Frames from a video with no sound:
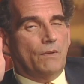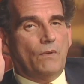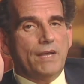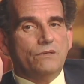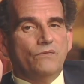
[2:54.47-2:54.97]

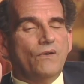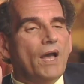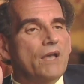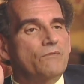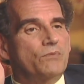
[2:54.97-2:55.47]
Why is
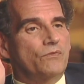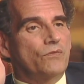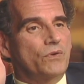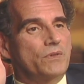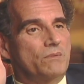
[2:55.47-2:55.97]
5
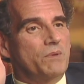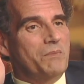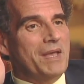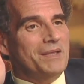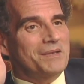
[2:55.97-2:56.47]
preferred in the
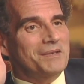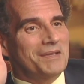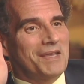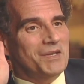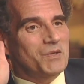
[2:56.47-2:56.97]
mammalian
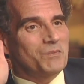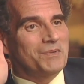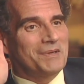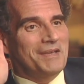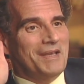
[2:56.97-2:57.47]
kingdom
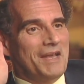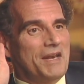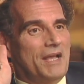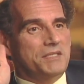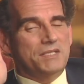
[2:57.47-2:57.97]

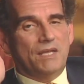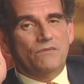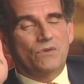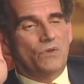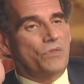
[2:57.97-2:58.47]
and not
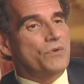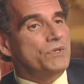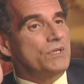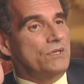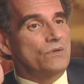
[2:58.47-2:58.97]
7 or
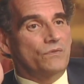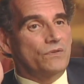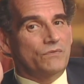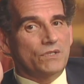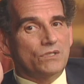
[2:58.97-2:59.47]
13 or
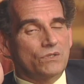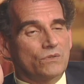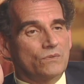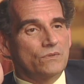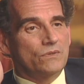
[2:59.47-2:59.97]

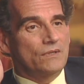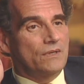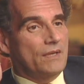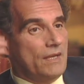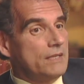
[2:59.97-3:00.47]
52?
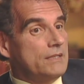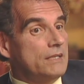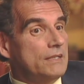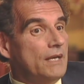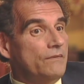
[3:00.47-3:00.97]

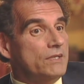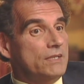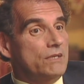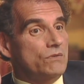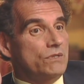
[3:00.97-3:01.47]
It's an
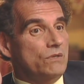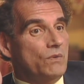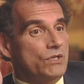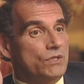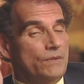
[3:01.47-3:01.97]
obviously interesting
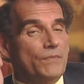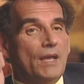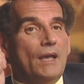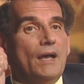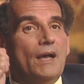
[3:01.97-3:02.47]
question.
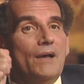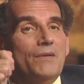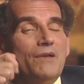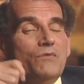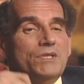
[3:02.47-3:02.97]

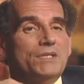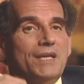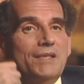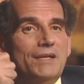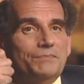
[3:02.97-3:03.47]
If we
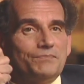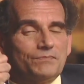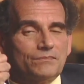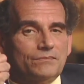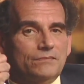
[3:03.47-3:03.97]
say that
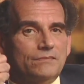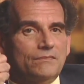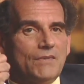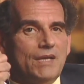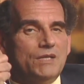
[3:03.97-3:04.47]

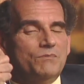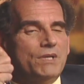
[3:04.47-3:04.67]
it is